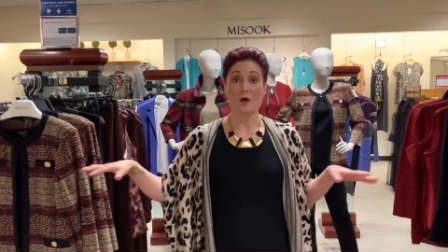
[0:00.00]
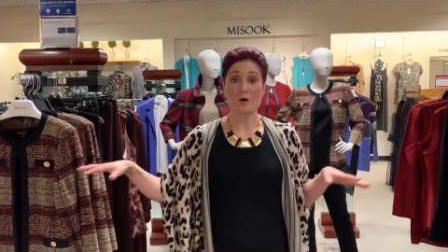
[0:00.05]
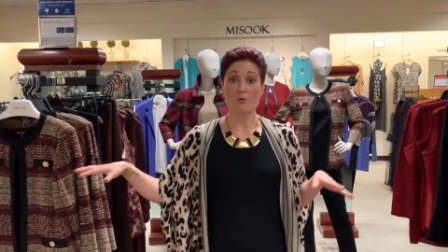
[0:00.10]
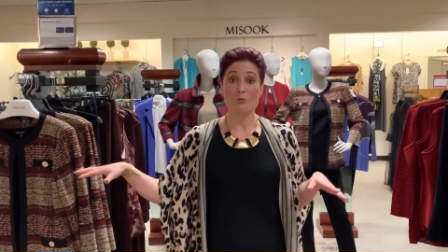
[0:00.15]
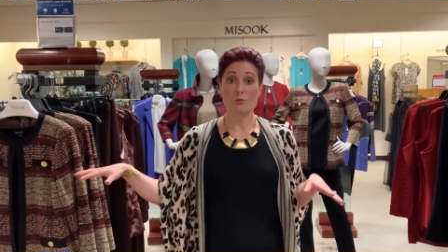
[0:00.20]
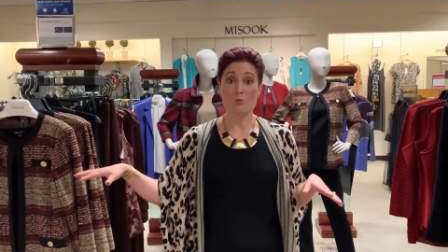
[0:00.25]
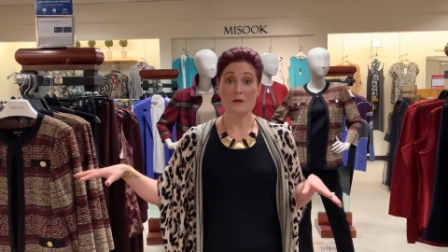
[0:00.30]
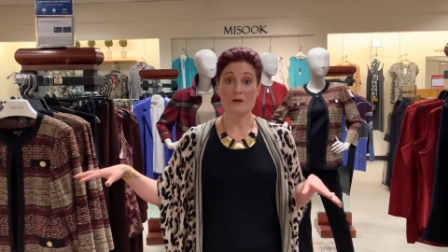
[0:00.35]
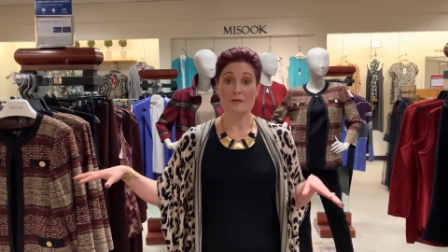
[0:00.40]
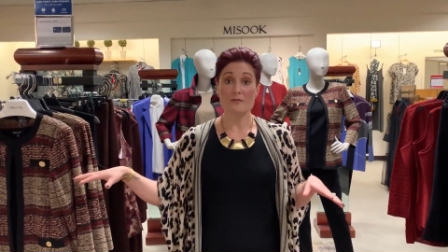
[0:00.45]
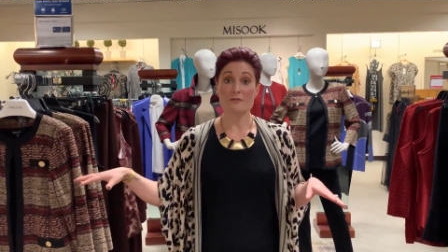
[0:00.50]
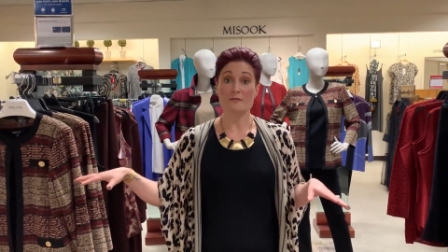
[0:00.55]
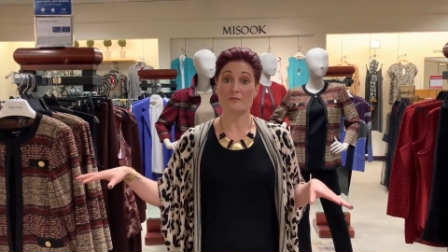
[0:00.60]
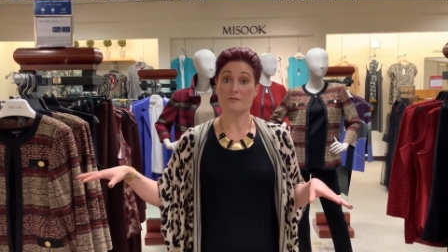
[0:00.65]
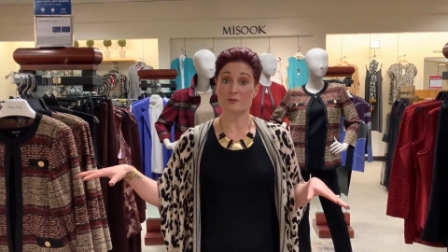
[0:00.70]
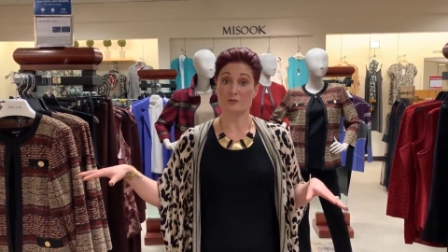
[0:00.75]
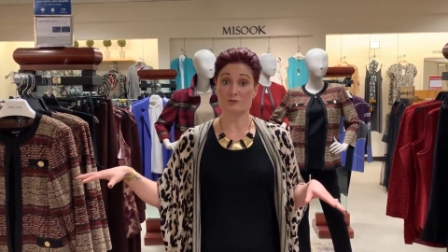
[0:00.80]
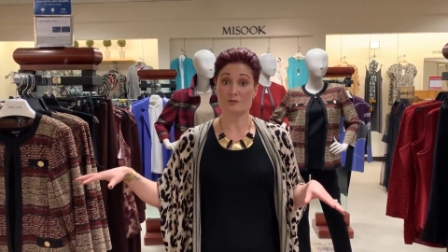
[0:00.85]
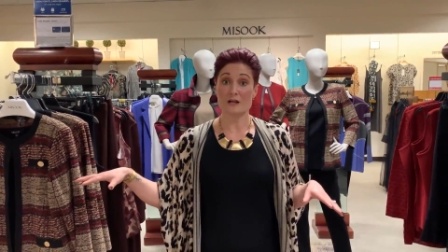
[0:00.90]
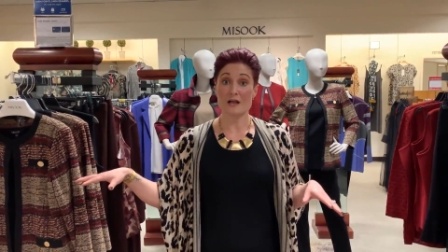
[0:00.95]
with
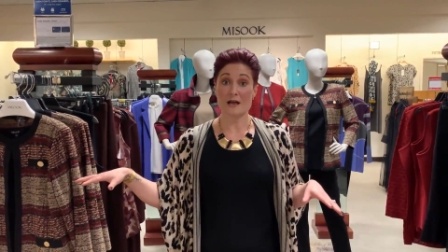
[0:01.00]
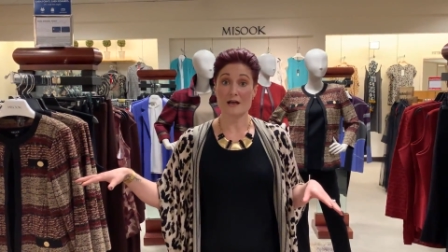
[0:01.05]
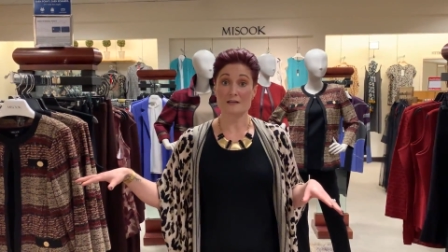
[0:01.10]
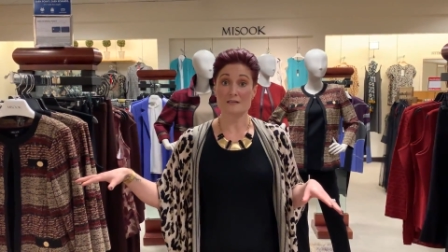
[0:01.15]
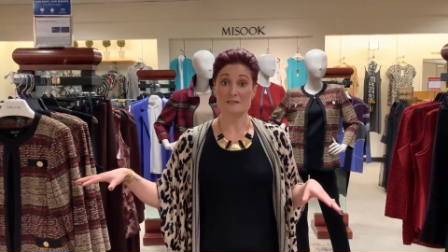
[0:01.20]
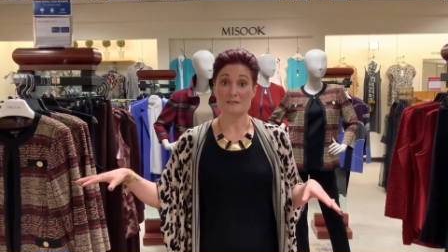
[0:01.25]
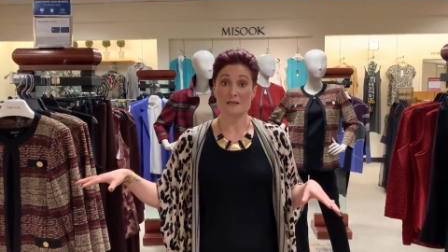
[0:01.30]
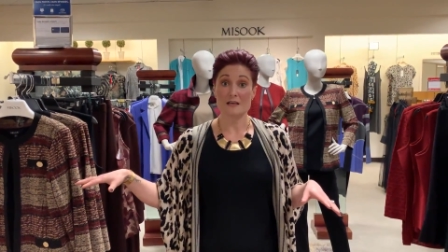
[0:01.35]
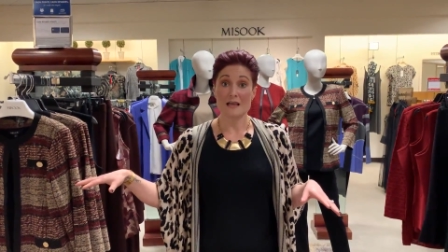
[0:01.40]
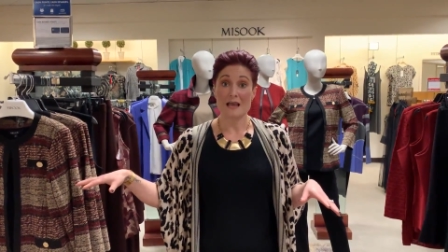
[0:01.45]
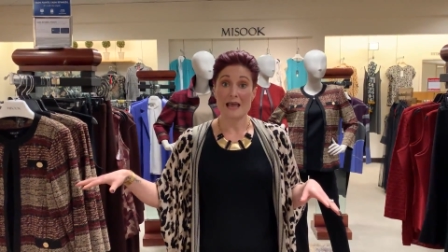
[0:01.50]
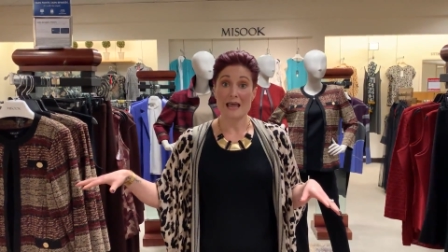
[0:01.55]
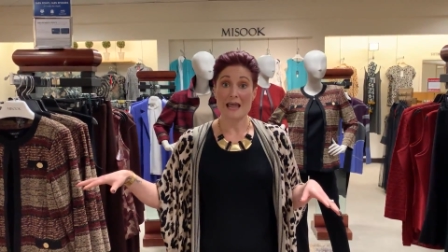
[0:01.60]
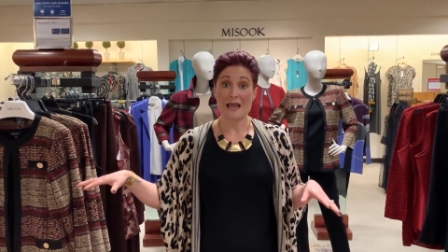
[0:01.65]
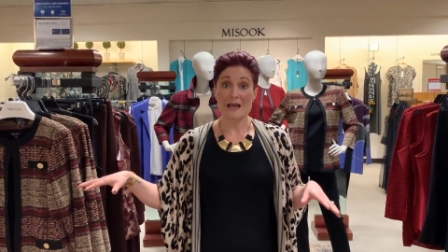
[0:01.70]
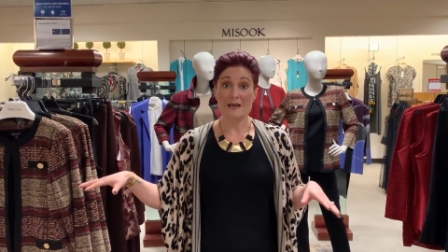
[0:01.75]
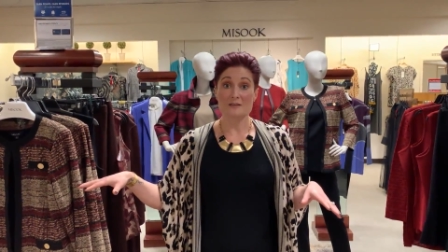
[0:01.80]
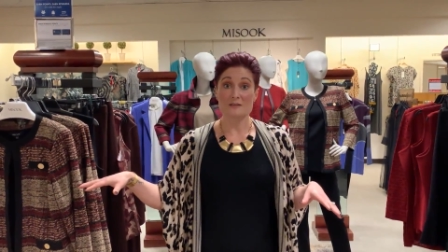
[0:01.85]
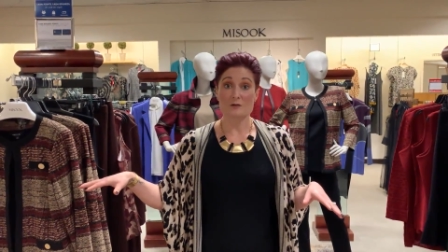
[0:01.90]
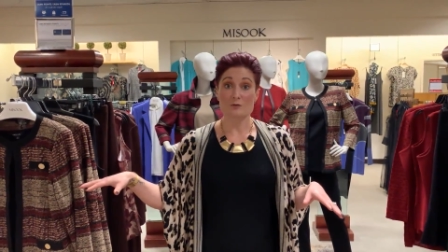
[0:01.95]
the dress and